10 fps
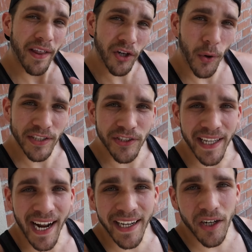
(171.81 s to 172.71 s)
Another question
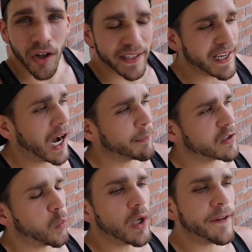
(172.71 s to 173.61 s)
that I get all the time
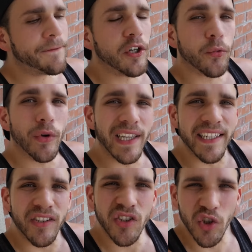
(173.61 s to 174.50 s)
is, what if you're
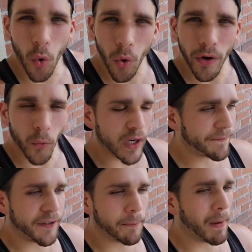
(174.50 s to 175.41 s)
really sore? What
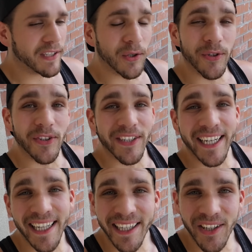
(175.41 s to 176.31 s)
if your muscles are
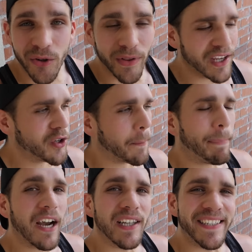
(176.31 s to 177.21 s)
killing you that you could
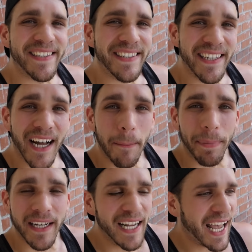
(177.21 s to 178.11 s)
barely sit
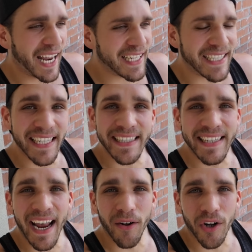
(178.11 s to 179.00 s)
up and get
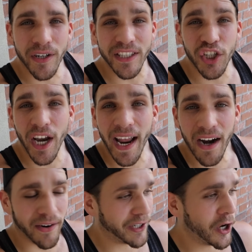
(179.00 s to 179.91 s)
down on a
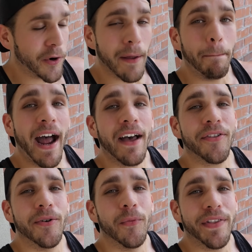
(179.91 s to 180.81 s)
chair and go to the
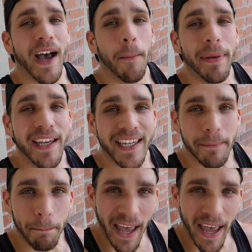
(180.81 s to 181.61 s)
bathroom without being in